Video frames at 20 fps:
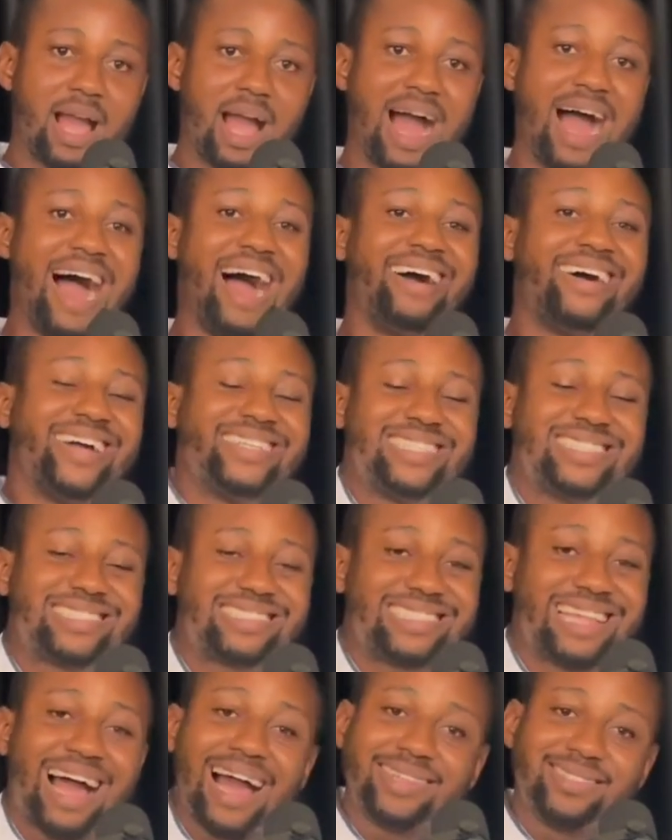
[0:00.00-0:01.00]
and
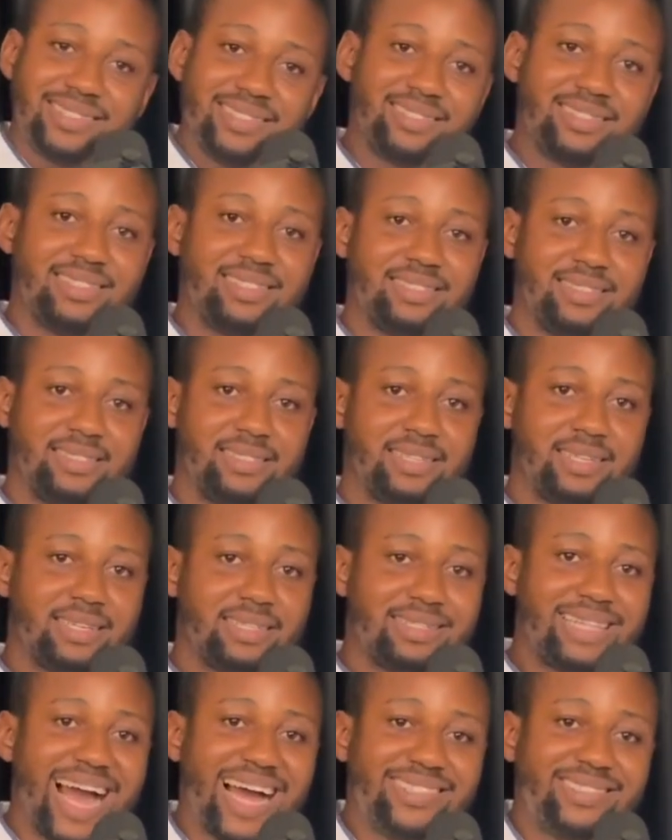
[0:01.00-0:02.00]
registered
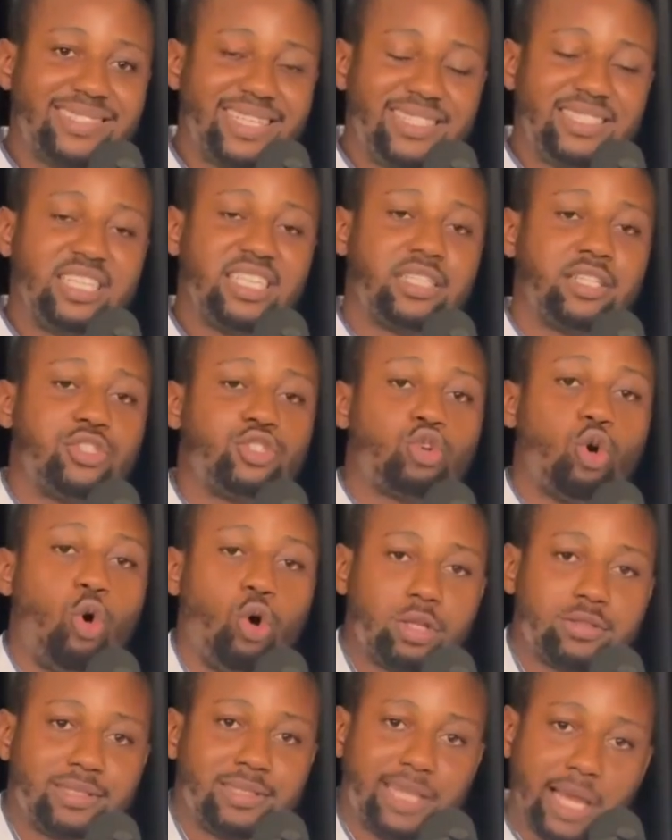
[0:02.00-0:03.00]
that deed in his
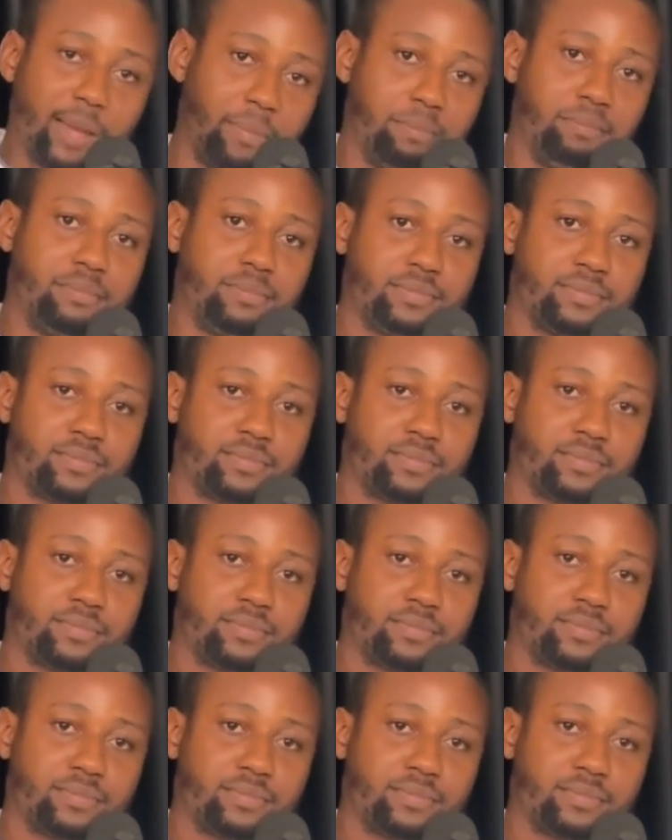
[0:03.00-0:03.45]
own name.